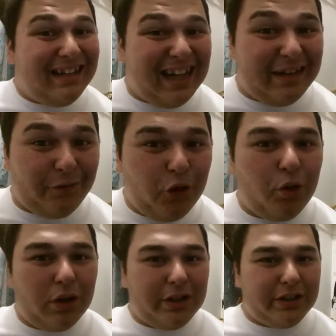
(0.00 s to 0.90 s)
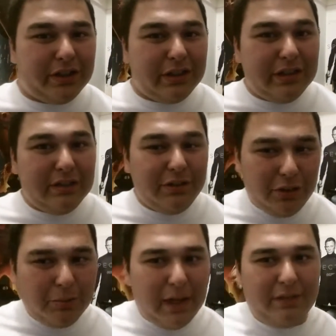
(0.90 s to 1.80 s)
I of course
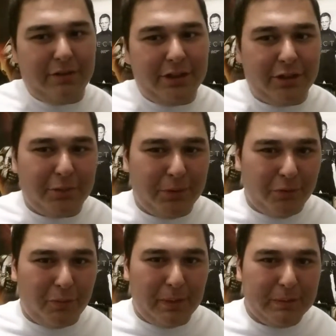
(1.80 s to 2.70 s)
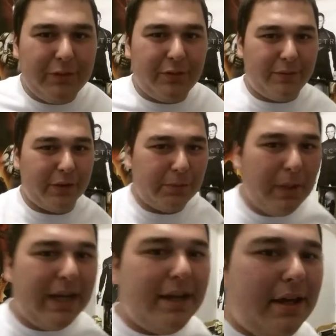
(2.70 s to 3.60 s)
do my research before my movie reviews.
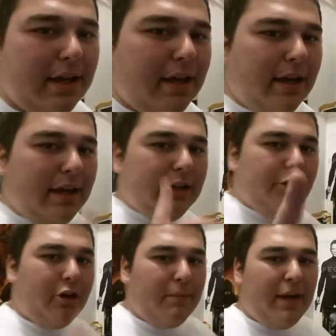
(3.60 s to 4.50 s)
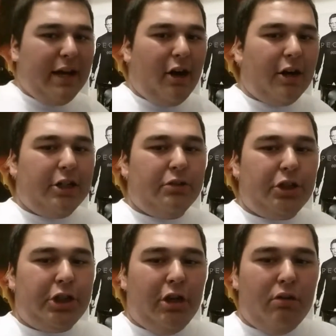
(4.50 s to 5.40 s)
But during my audio
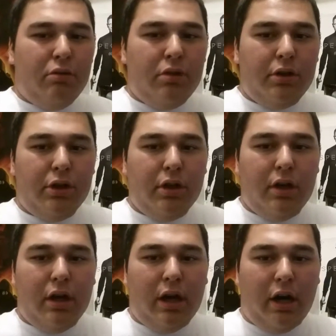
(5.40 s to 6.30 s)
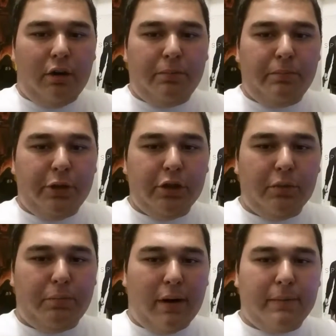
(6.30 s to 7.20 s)
show,
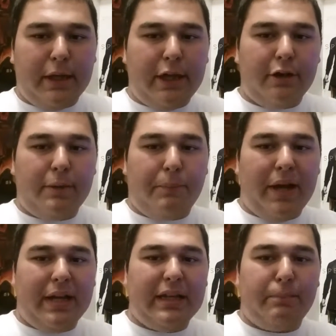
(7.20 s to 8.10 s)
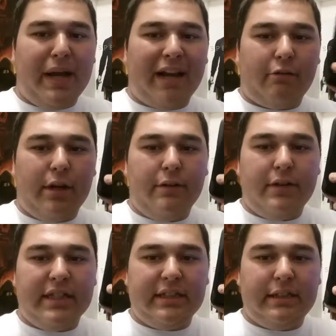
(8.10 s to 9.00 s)
you'll probably hear in the
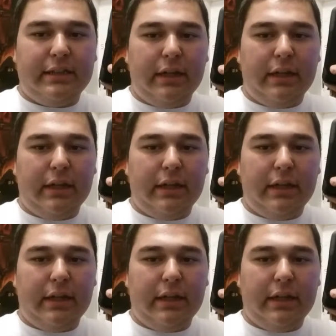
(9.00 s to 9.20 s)
background the